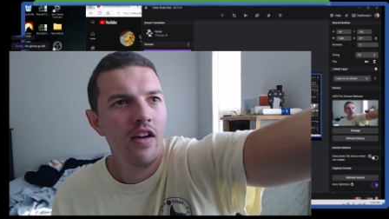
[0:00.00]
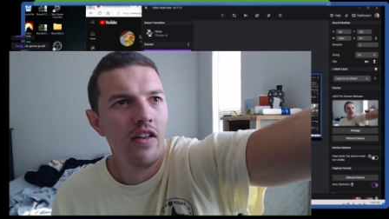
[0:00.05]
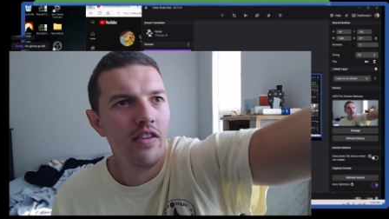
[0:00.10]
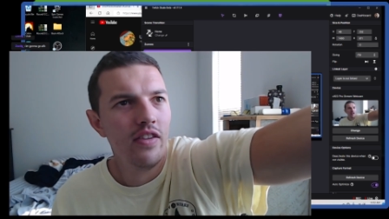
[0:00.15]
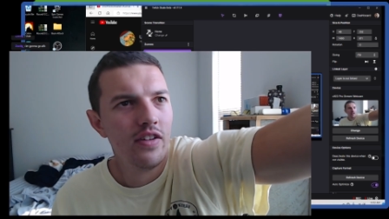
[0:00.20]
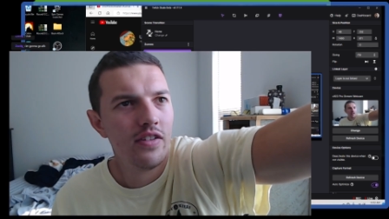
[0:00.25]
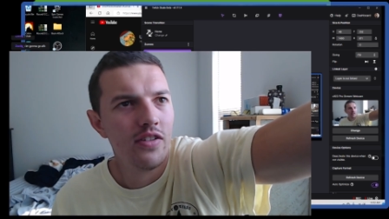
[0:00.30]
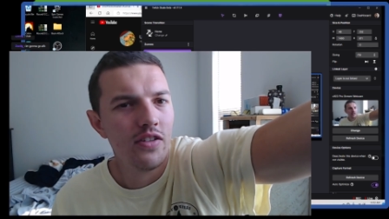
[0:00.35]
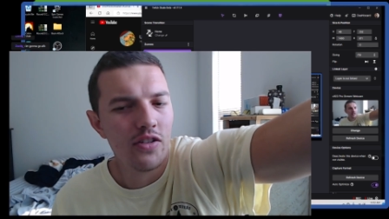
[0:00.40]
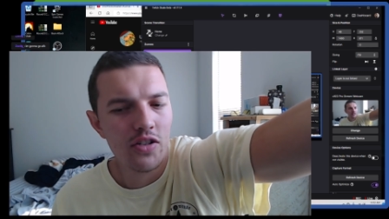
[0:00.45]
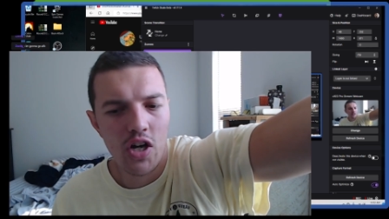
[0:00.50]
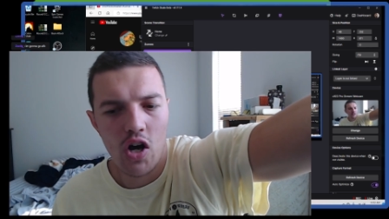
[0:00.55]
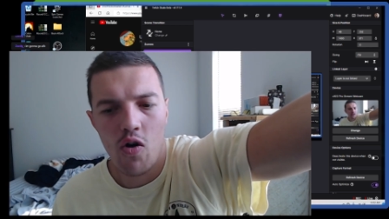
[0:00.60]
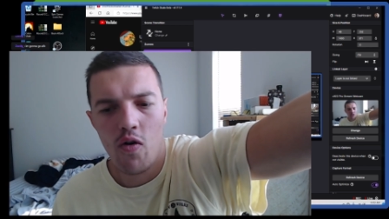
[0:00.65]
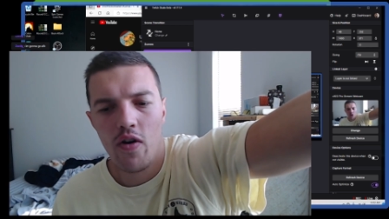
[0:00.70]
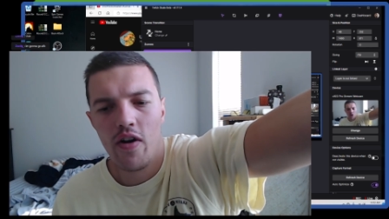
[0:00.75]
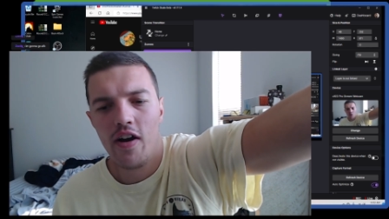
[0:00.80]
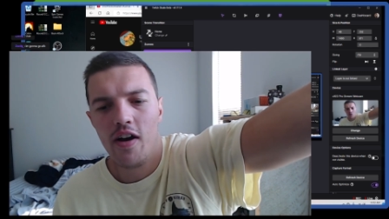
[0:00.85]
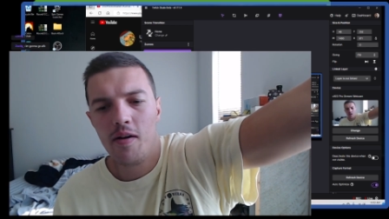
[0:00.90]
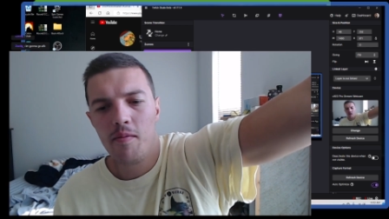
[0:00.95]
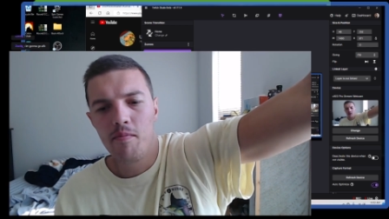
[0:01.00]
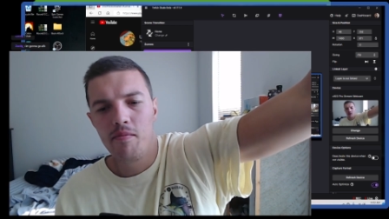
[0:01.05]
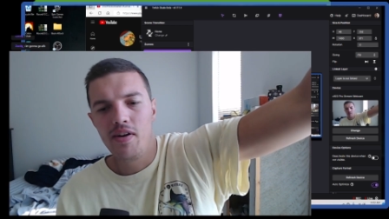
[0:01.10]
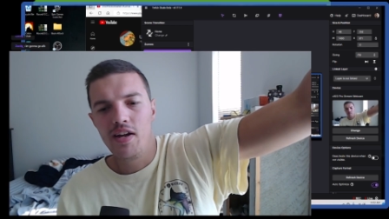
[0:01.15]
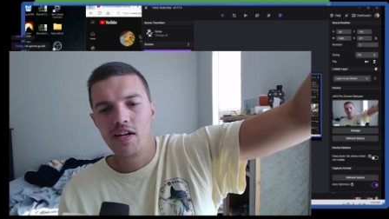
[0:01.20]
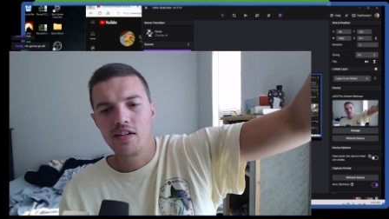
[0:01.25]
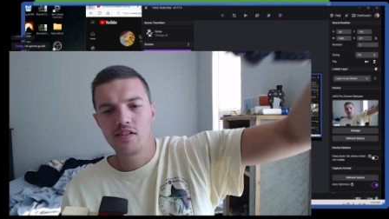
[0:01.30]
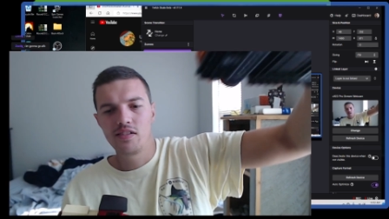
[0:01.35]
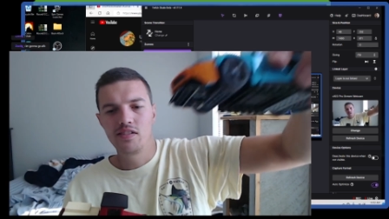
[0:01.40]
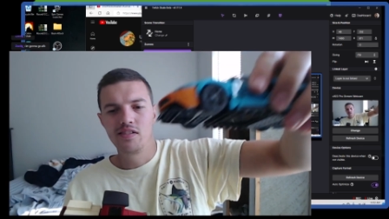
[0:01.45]
This is going up
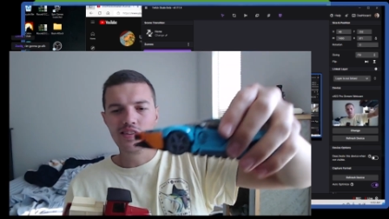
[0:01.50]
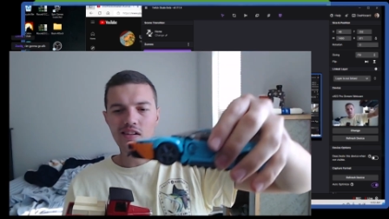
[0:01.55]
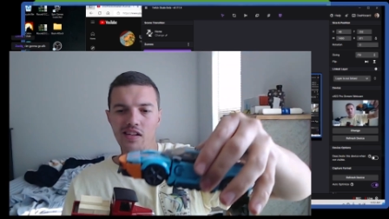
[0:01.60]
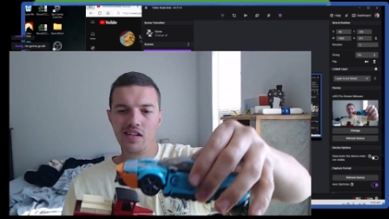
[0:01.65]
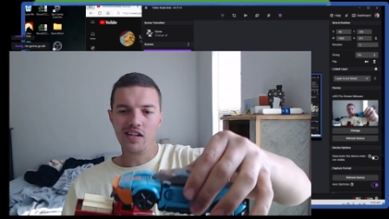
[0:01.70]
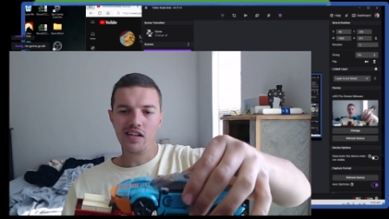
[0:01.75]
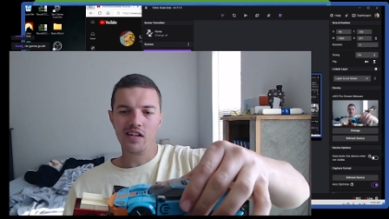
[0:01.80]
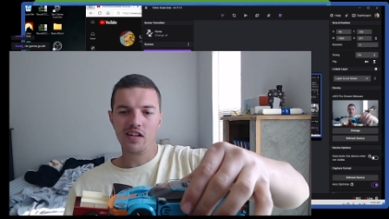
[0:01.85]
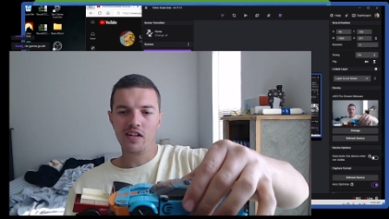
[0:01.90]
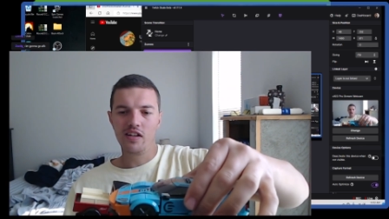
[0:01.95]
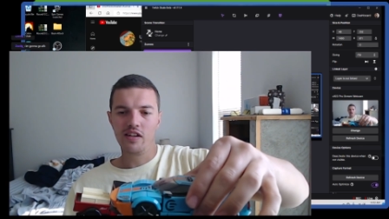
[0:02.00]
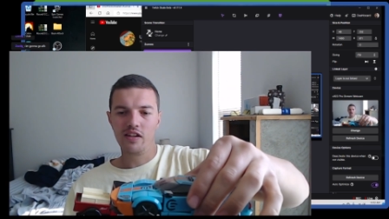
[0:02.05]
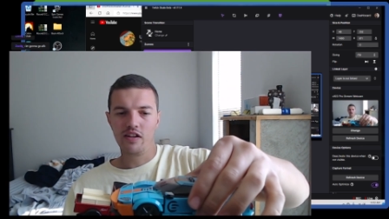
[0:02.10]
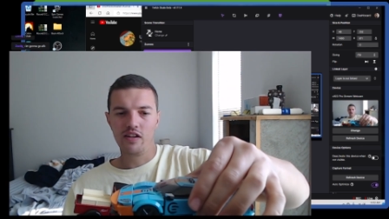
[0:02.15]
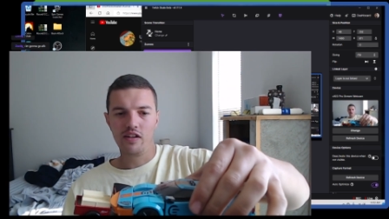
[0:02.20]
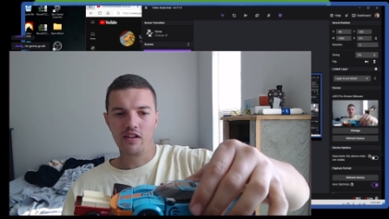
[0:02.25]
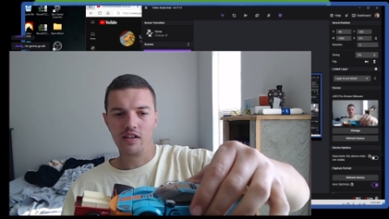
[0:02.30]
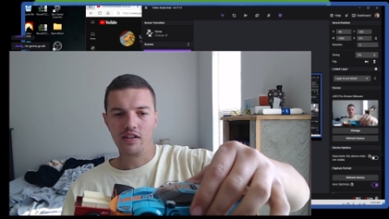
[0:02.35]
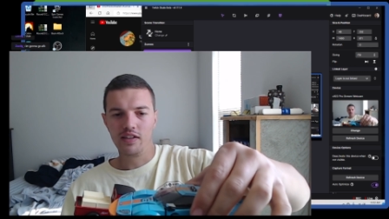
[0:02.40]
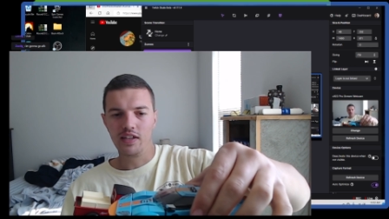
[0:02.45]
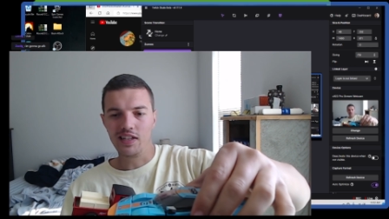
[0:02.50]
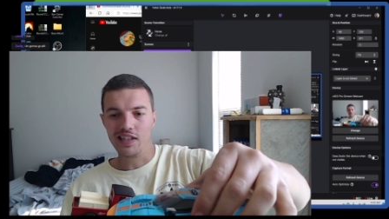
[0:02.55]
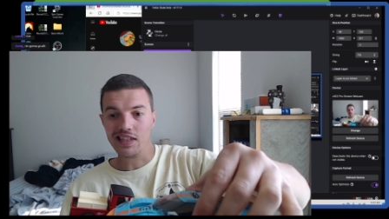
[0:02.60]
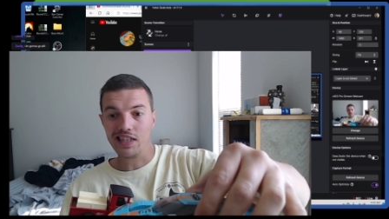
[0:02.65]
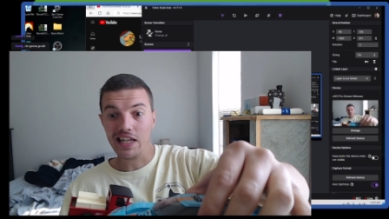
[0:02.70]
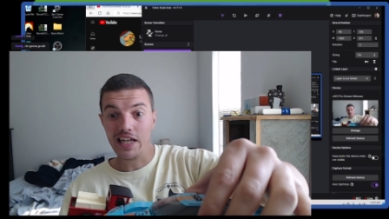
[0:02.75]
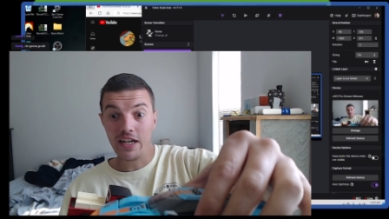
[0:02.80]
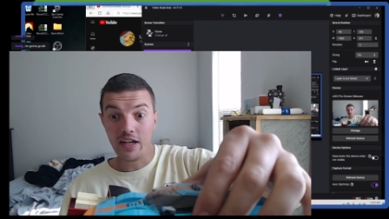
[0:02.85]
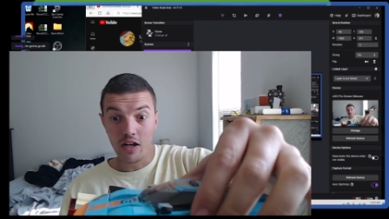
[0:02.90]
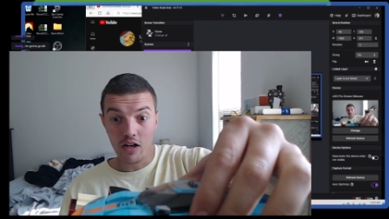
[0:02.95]
next to the uh, the the
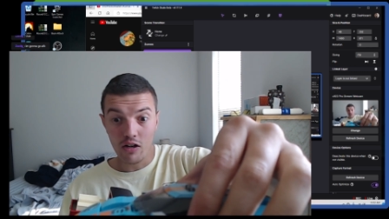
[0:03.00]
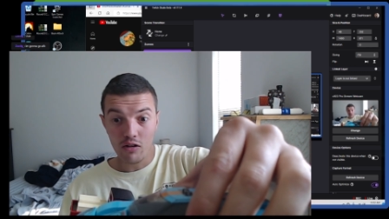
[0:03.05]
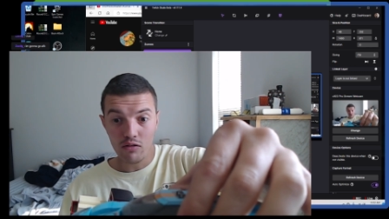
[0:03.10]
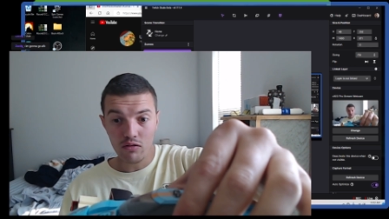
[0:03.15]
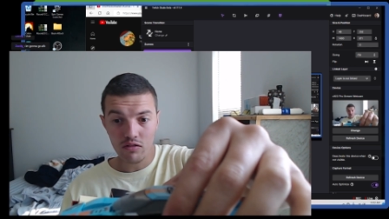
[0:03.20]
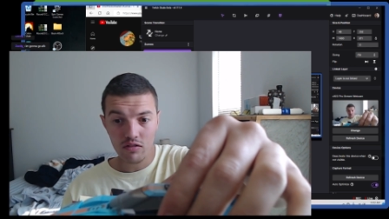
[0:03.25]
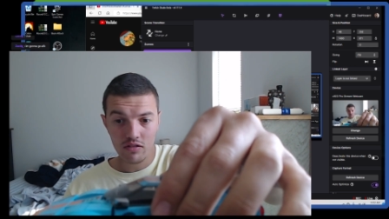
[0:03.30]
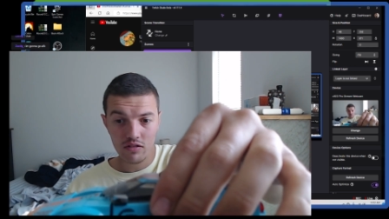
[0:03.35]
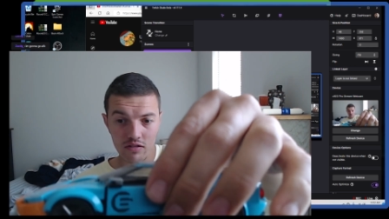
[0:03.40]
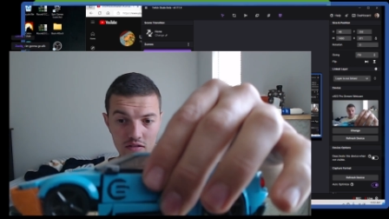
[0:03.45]
Lego